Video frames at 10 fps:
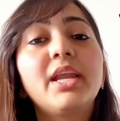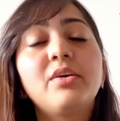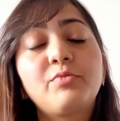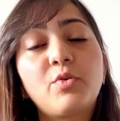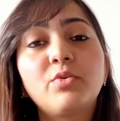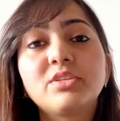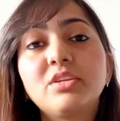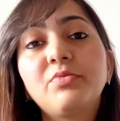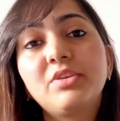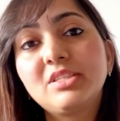and of course,
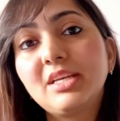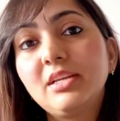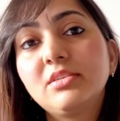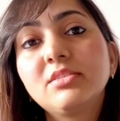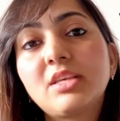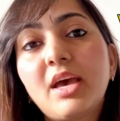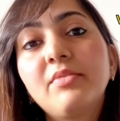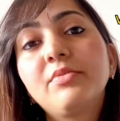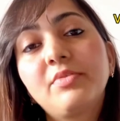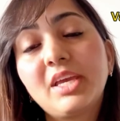different centers have
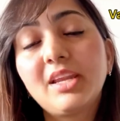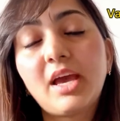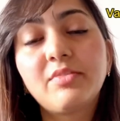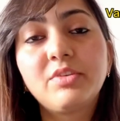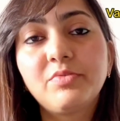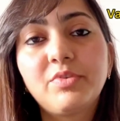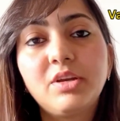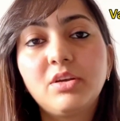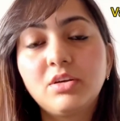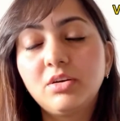can have
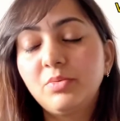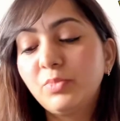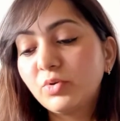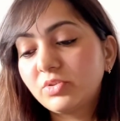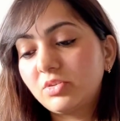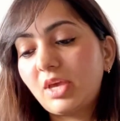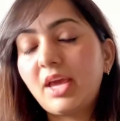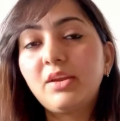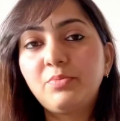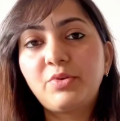different uh, books
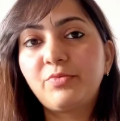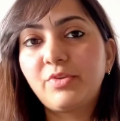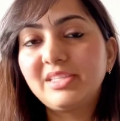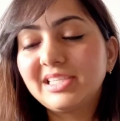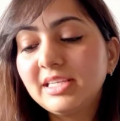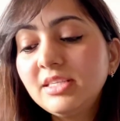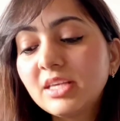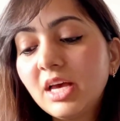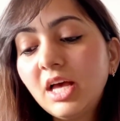and preferences.